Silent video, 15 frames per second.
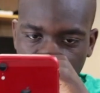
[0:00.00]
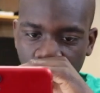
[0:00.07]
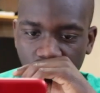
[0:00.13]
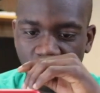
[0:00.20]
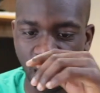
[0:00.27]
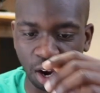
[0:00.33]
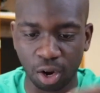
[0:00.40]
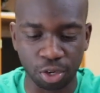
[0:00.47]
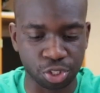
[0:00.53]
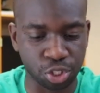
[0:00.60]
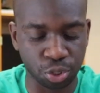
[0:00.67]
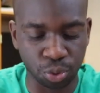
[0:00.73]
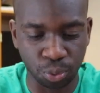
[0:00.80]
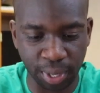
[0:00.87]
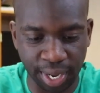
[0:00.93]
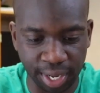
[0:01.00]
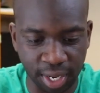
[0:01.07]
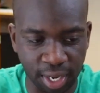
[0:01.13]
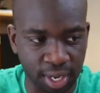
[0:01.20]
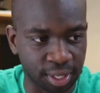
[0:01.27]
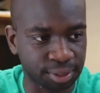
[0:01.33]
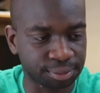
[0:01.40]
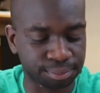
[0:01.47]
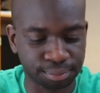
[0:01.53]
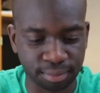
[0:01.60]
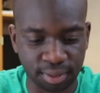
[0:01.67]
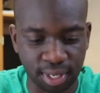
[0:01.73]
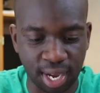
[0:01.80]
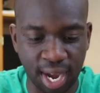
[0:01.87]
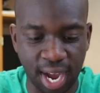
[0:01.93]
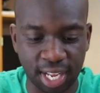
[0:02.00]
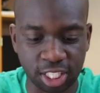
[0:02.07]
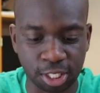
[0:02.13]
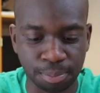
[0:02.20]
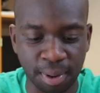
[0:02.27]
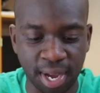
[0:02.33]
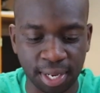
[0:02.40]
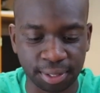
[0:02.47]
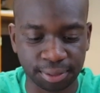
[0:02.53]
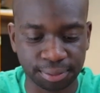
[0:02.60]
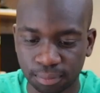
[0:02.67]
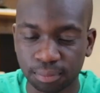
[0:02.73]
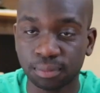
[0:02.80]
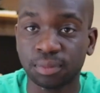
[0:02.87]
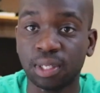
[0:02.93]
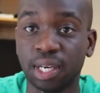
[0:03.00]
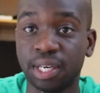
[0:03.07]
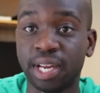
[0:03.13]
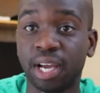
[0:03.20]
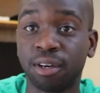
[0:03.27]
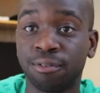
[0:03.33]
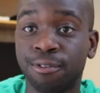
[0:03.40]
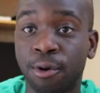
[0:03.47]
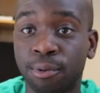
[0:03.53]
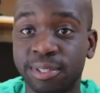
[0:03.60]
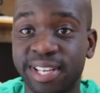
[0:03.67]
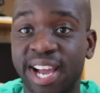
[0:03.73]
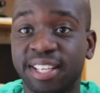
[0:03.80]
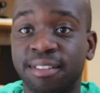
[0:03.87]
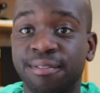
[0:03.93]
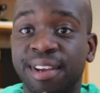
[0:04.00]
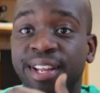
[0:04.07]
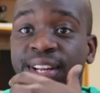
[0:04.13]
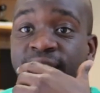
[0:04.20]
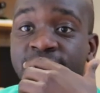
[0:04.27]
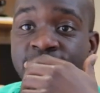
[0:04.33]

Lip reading: log on to a hotspot, and now the phone is activating.